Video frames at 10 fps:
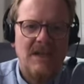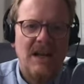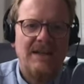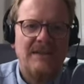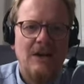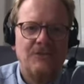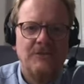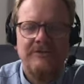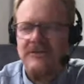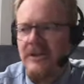And now you
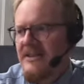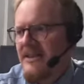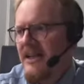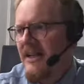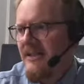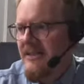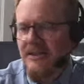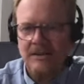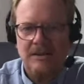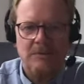can forget again
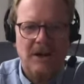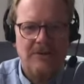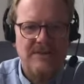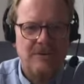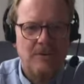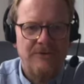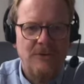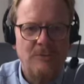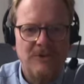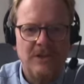about this whole
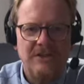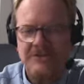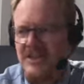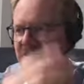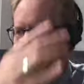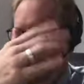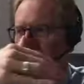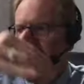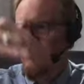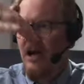formula. You just need to
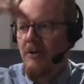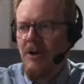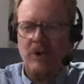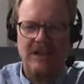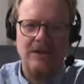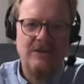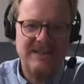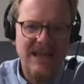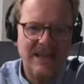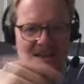know what it
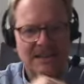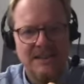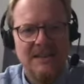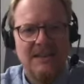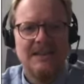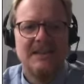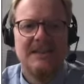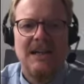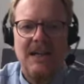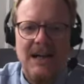looks like.
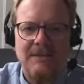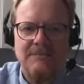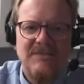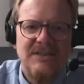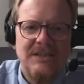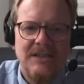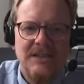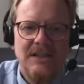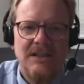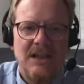And
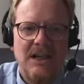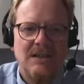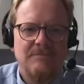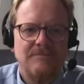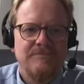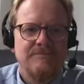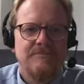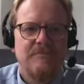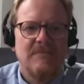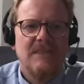
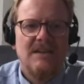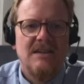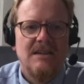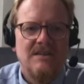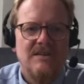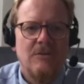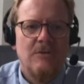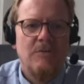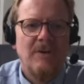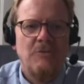
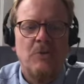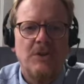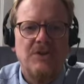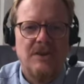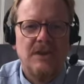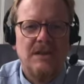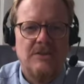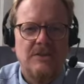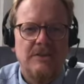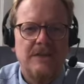but we want
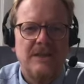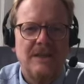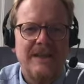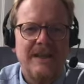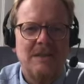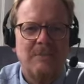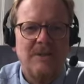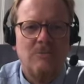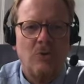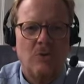to look a little
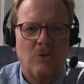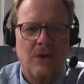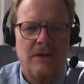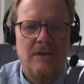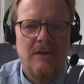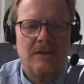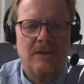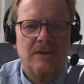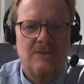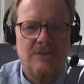bit more
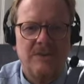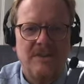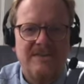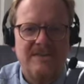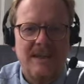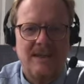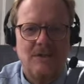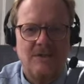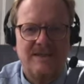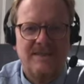into this thing
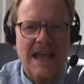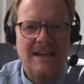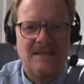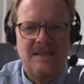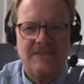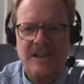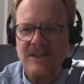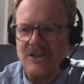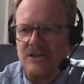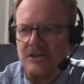called standard
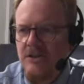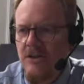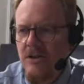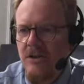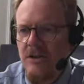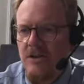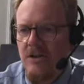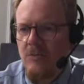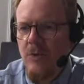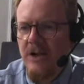deviation
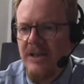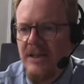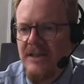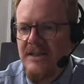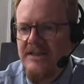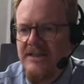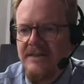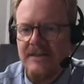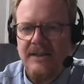and what it is.